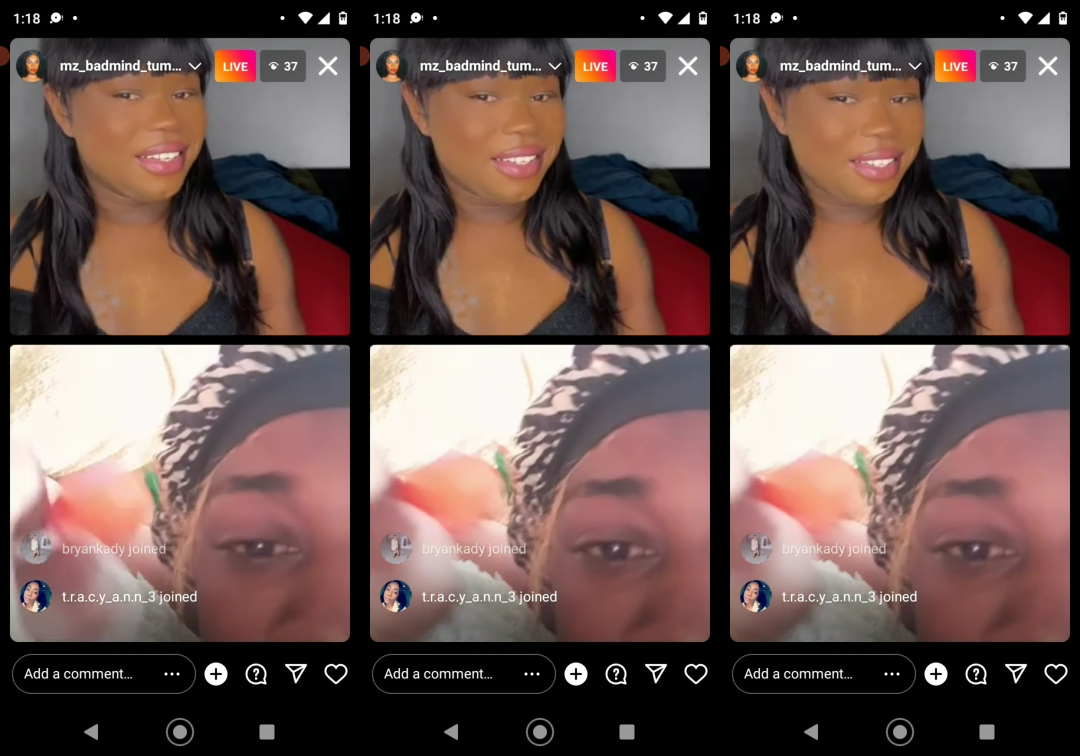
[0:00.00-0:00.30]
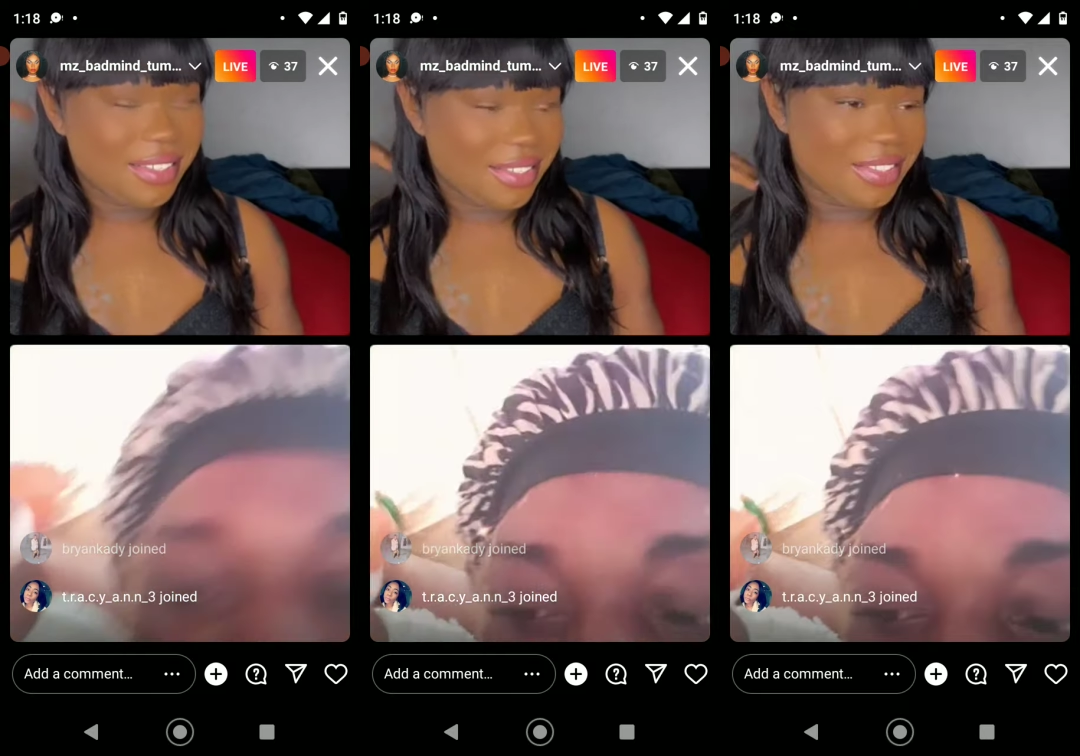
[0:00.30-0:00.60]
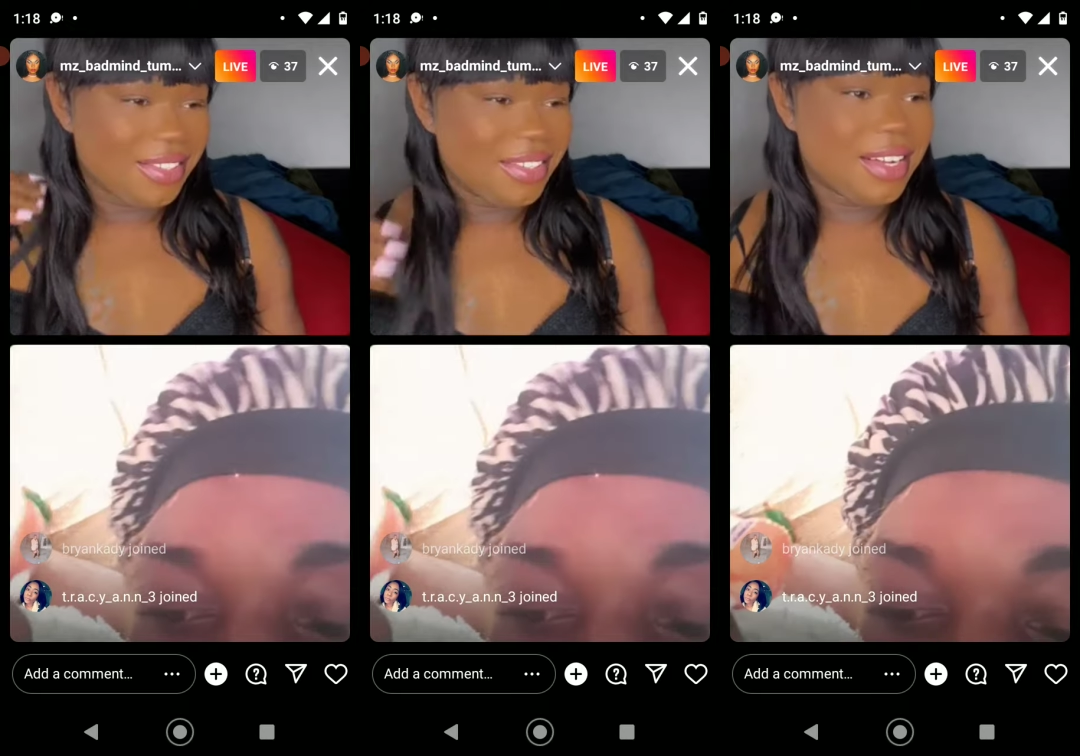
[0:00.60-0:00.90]
it's all day,
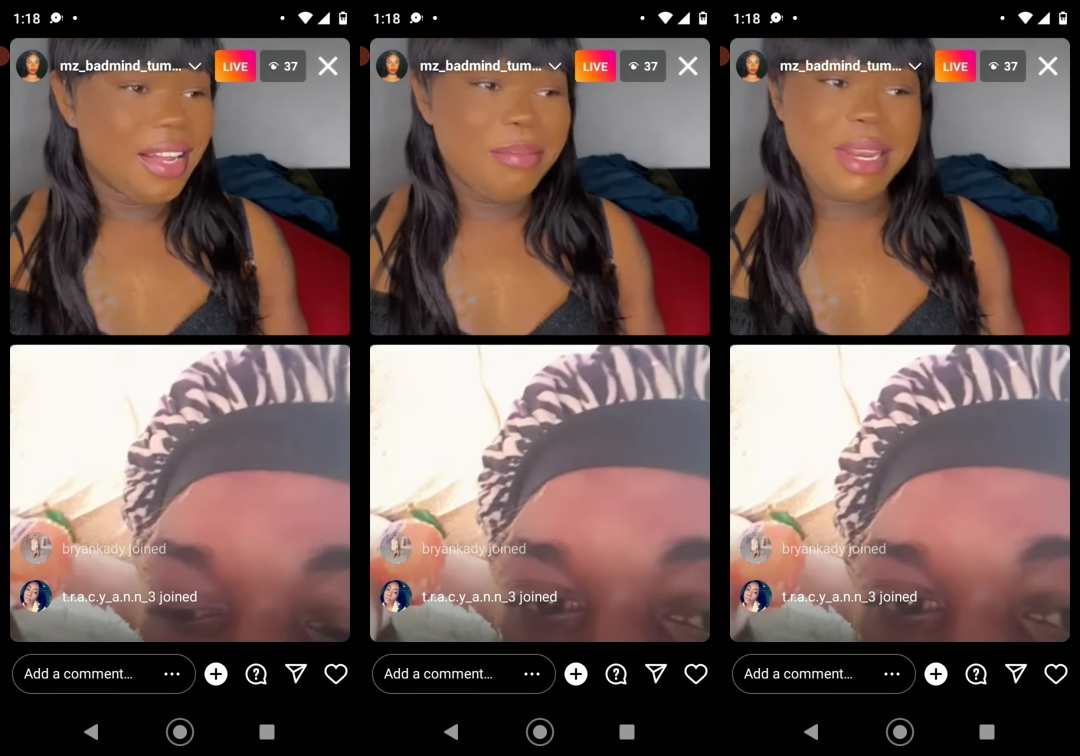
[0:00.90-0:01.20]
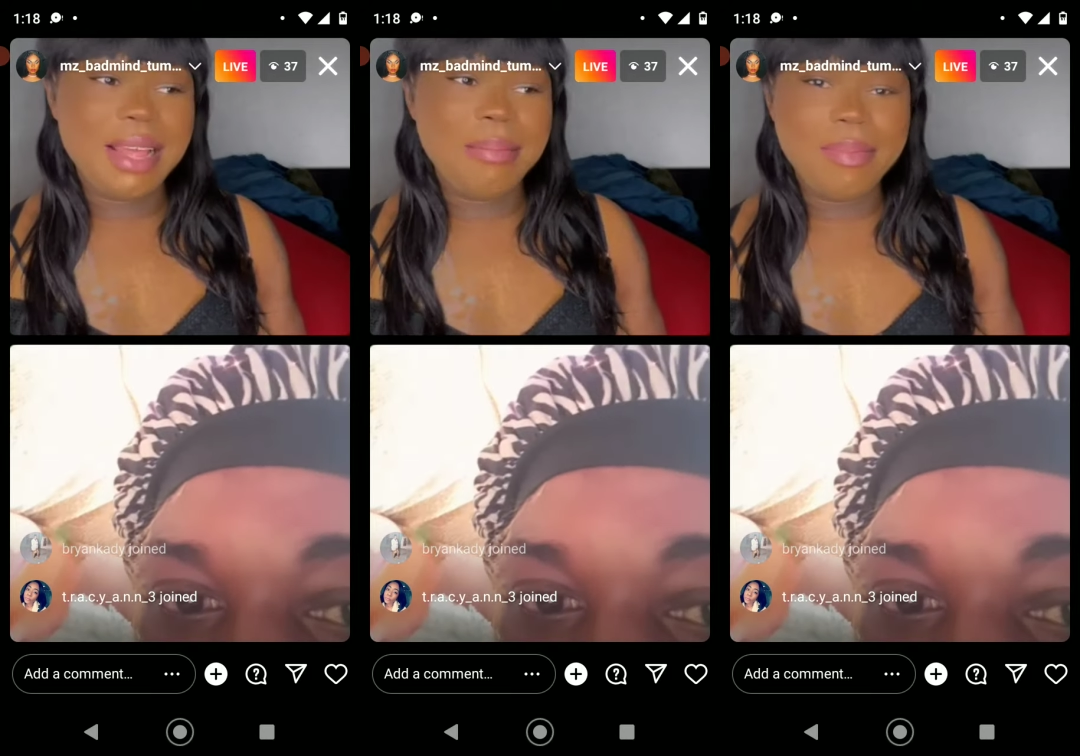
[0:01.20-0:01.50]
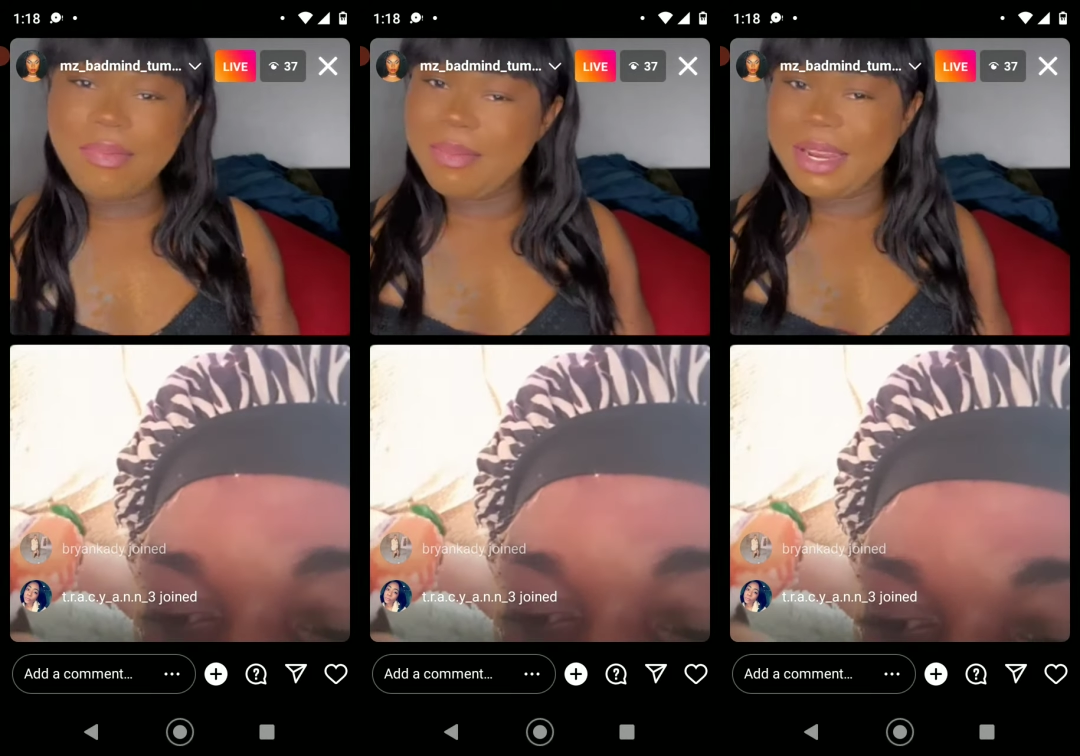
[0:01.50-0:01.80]
man. I love fuck, not,
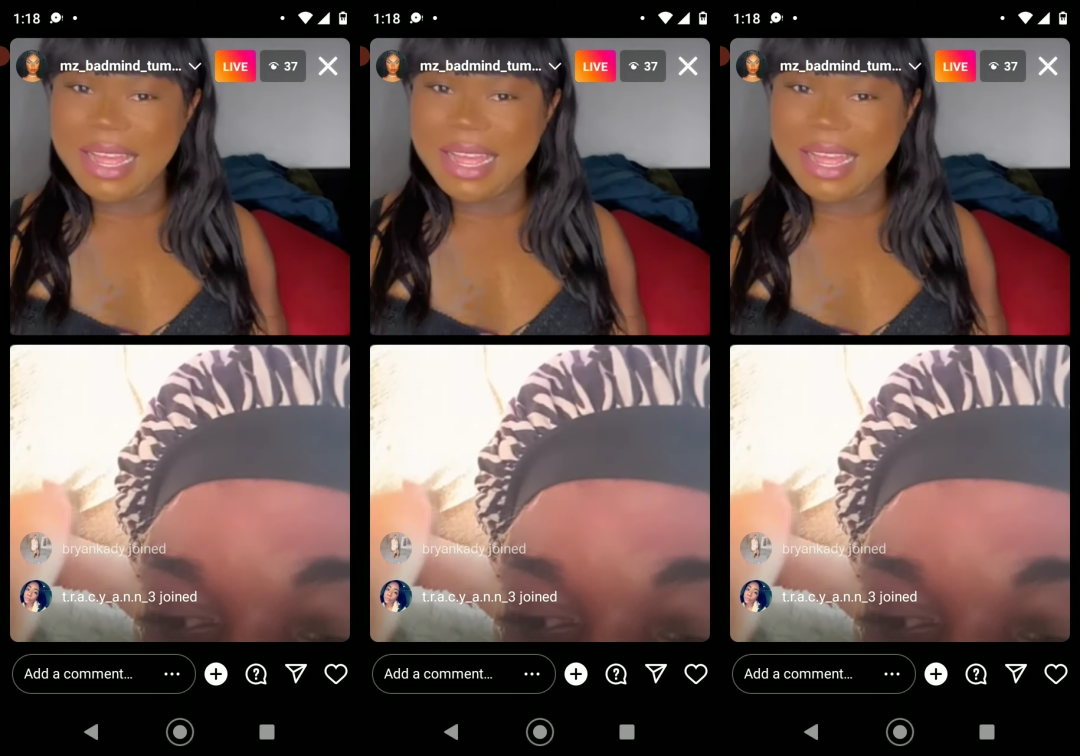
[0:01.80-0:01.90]
so.